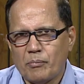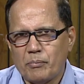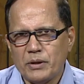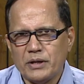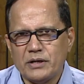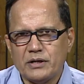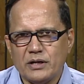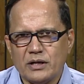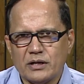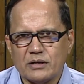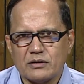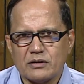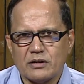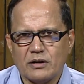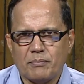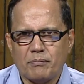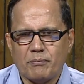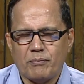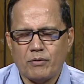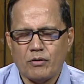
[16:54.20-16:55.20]
picnic
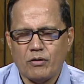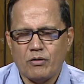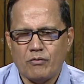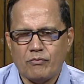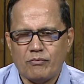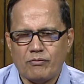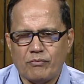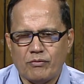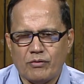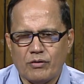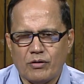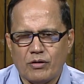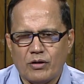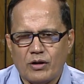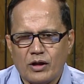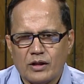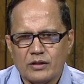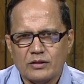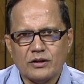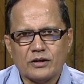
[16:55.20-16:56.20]
trip of
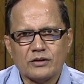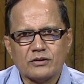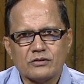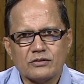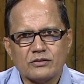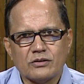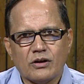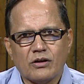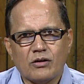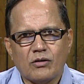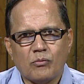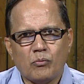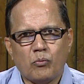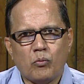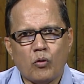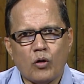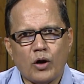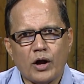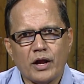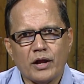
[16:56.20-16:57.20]
that
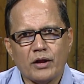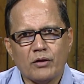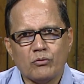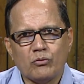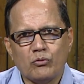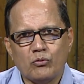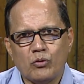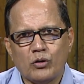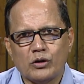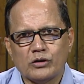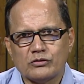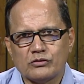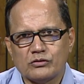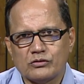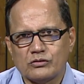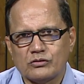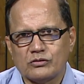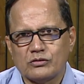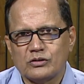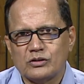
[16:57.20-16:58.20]
boy who
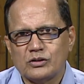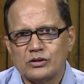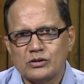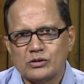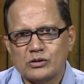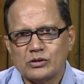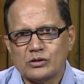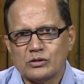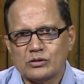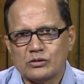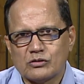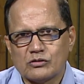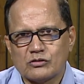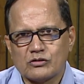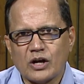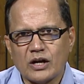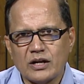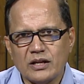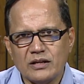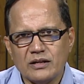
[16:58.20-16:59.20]
was
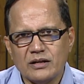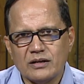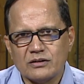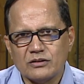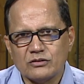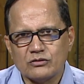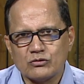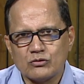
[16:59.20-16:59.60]
studying at a